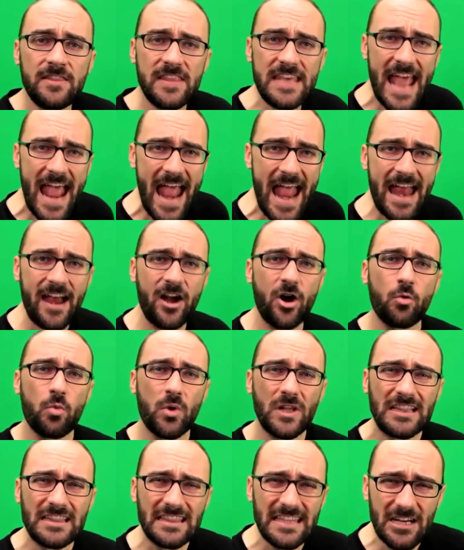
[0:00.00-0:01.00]
The air
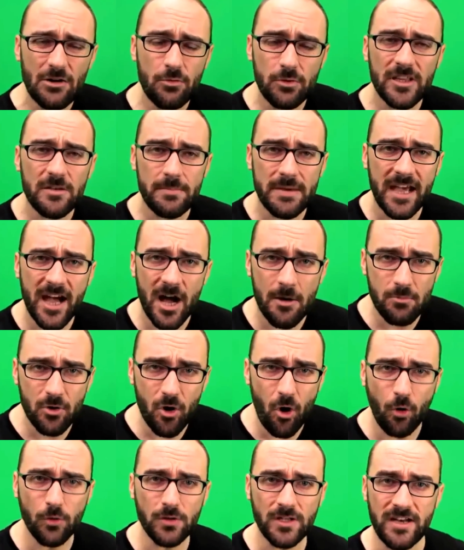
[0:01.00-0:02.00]
would literally become
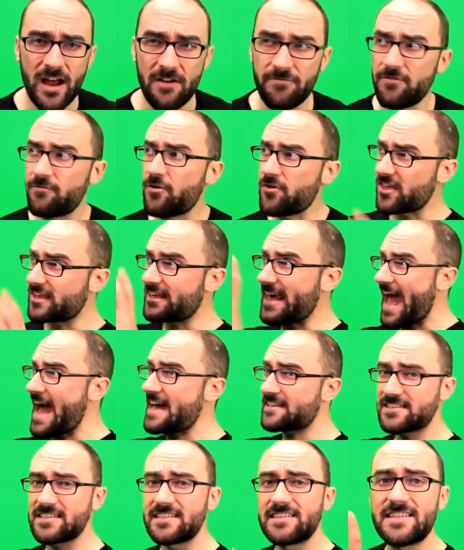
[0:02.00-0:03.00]
cold enough for the
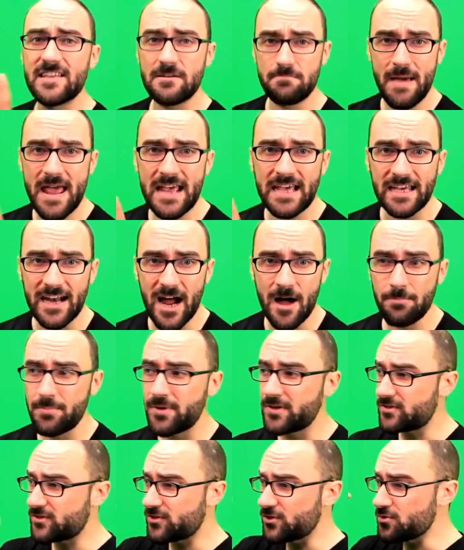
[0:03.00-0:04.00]
gases that make it
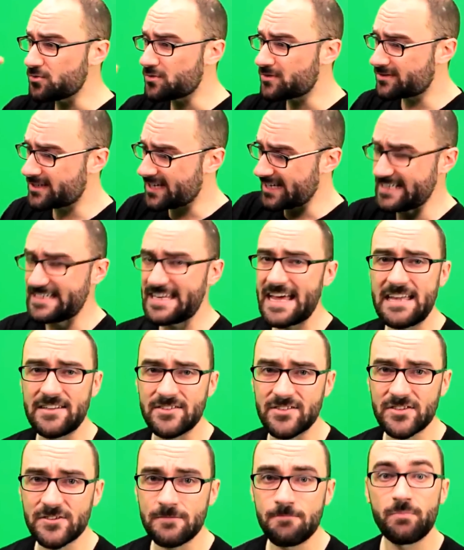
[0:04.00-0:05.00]
up to
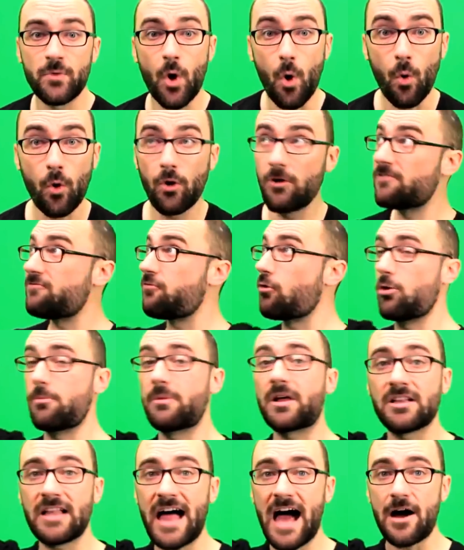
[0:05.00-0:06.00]
condense, or
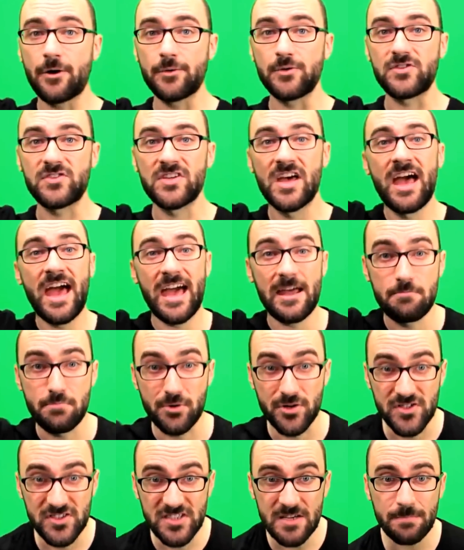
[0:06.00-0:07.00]
form clouds and
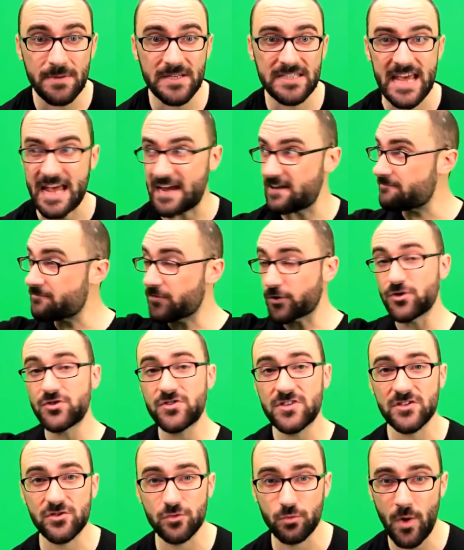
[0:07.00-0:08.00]
precipitate,
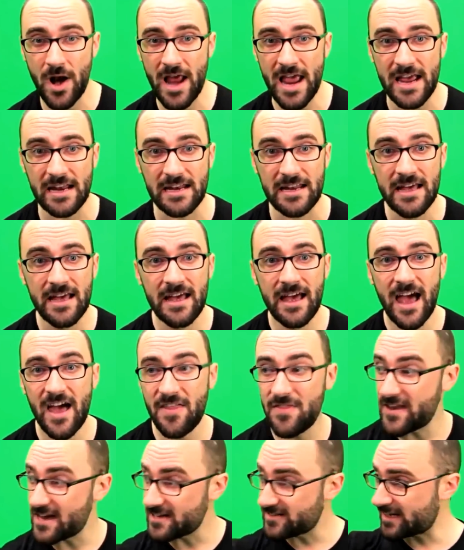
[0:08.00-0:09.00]
first as rain,
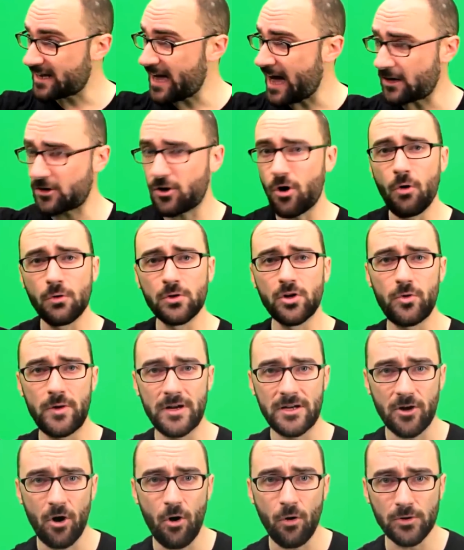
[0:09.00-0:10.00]
and then as it got
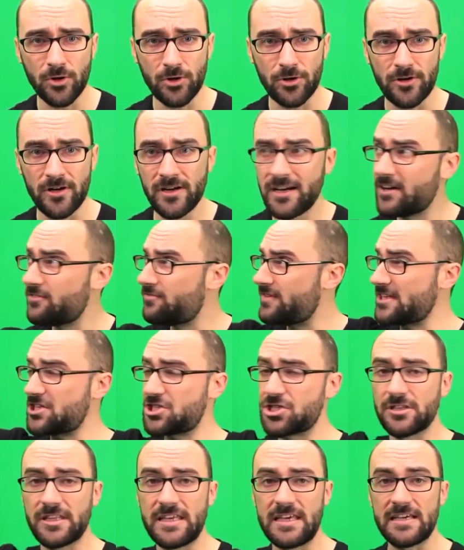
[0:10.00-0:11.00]
colder and colder,
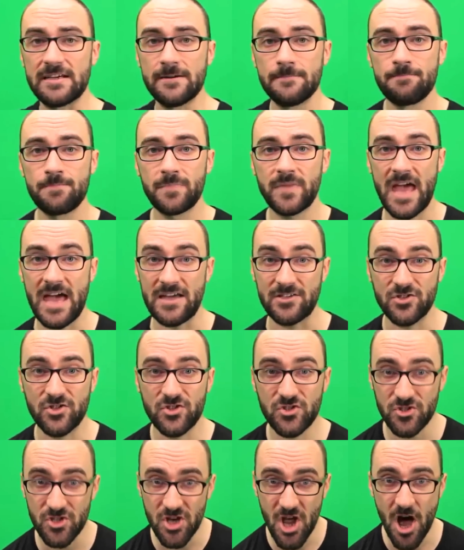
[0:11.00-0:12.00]
eventually as
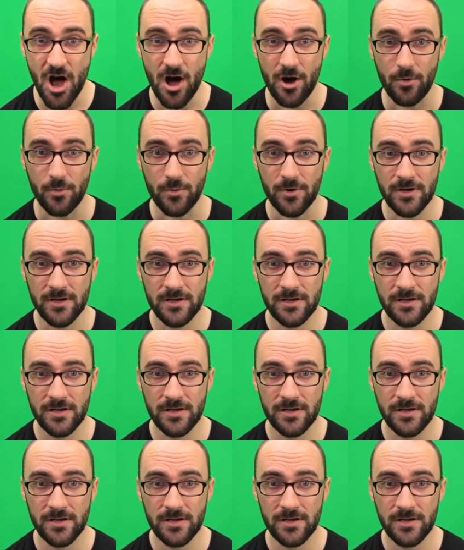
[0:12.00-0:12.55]
snow.